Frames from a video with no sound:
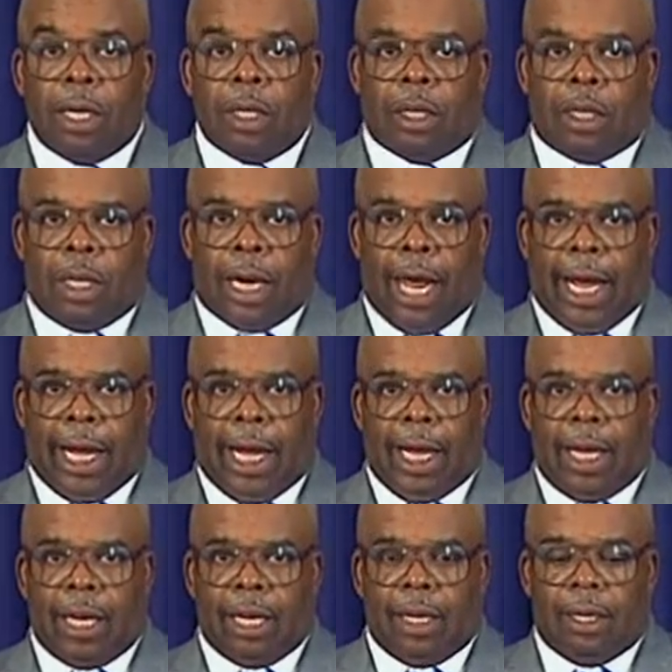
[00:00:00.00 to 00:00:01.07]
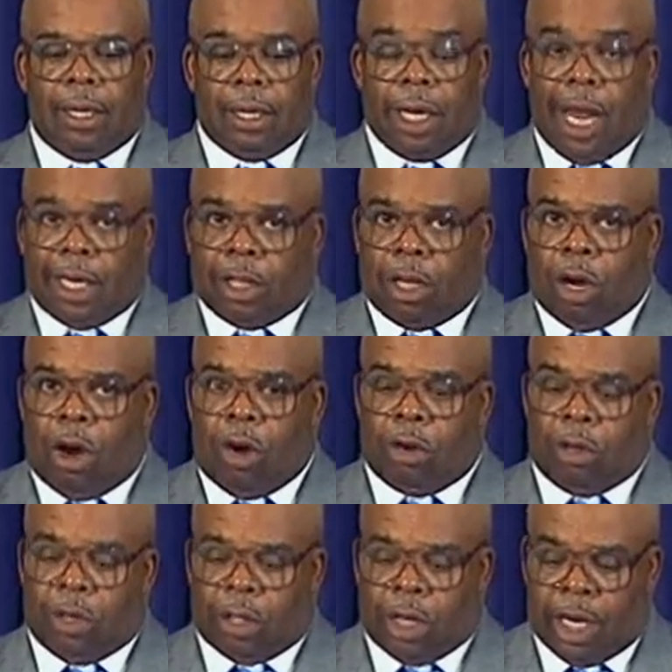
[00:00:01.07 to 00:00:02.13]
Today, I'd like to call
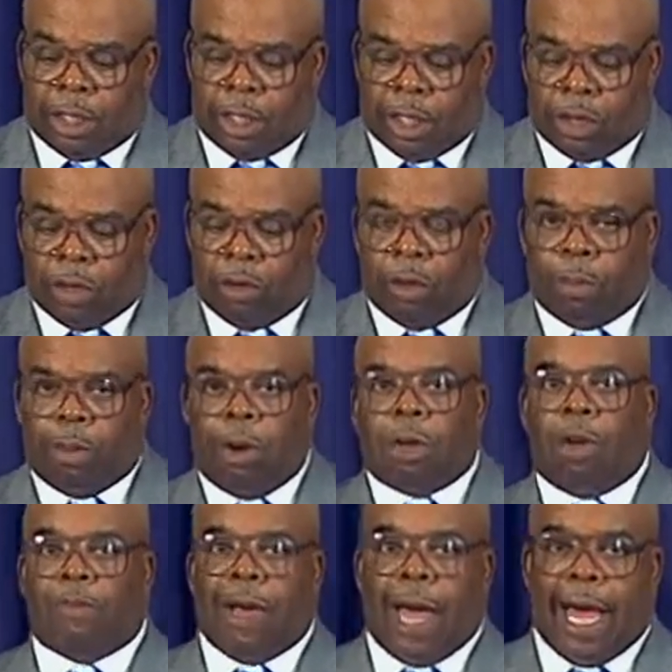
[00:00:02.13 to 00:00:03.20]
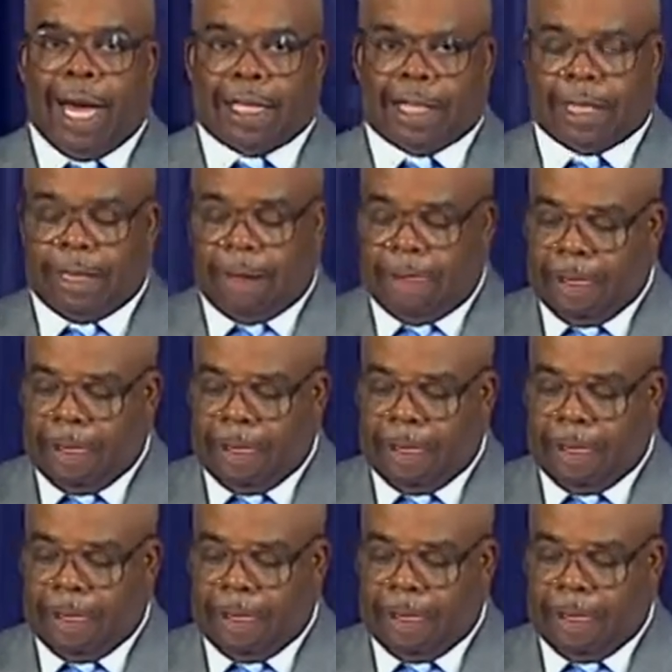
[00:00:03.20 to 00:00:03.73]
your attention to the book of Acts.